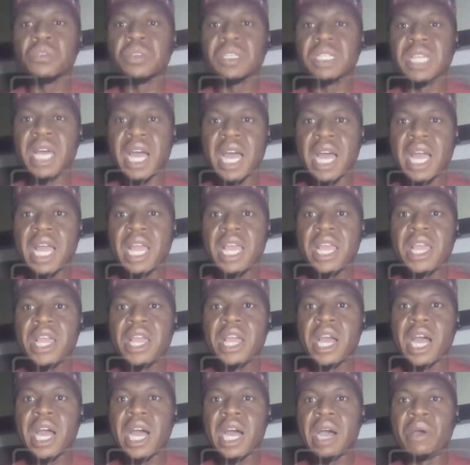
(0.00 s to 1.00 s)
junta
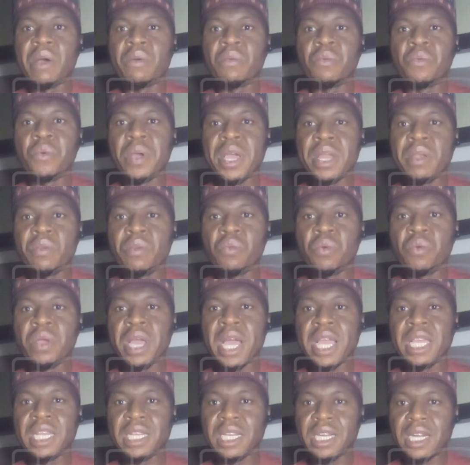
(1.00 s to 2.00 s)
when
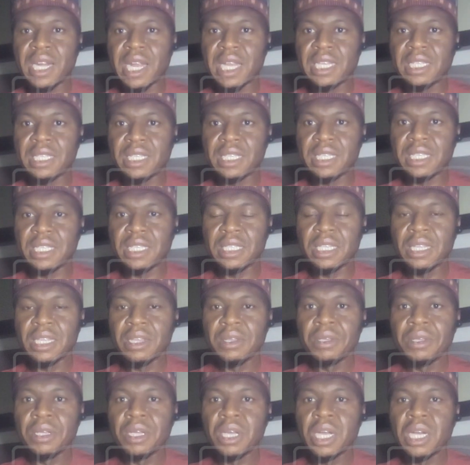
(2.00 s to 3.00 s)
we are in crisis,
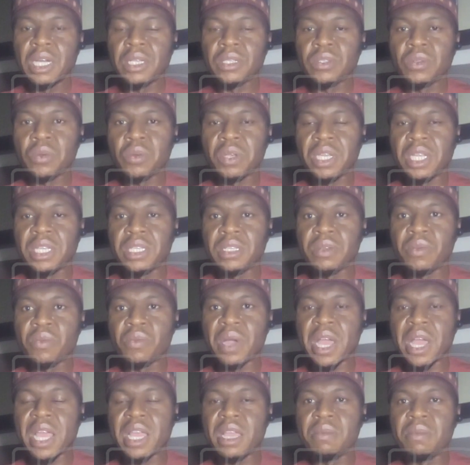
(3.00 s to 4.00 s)
so that
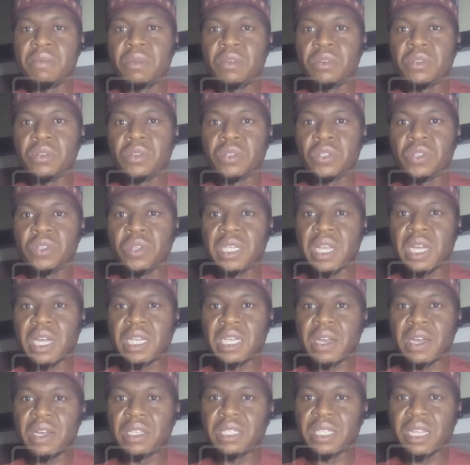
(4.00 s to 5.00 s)
we are able to sort
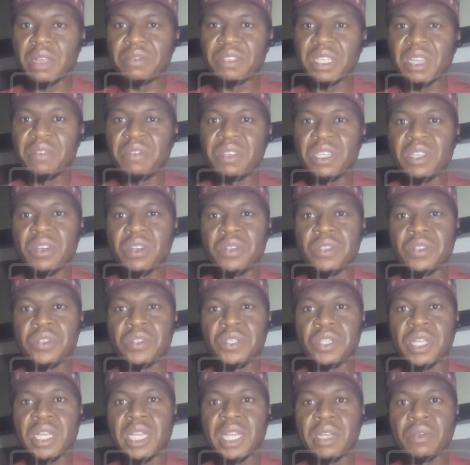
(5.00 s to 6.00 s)
out ourselves. Even the
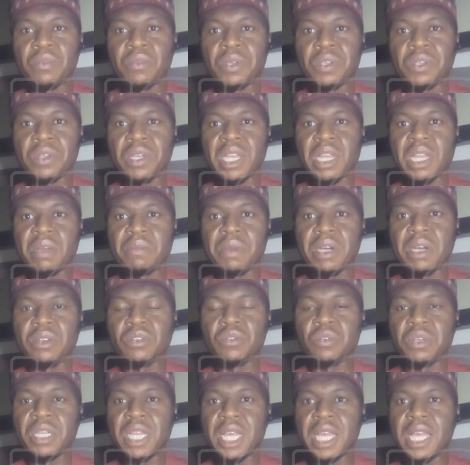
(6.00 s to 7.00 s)
constitution that we're talking
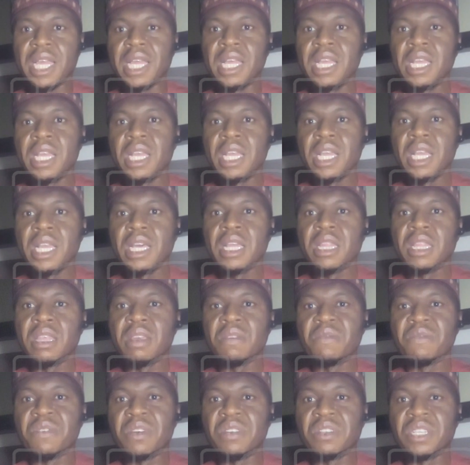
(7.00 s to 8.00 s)
about today,
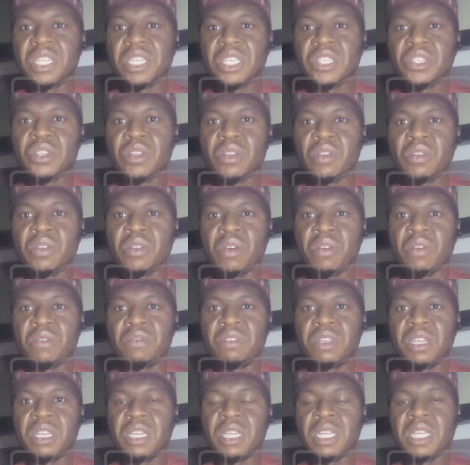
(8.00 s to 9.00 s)
the foundation
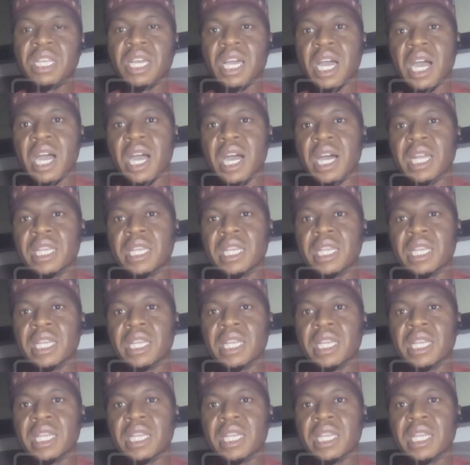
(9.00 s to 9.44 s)
of the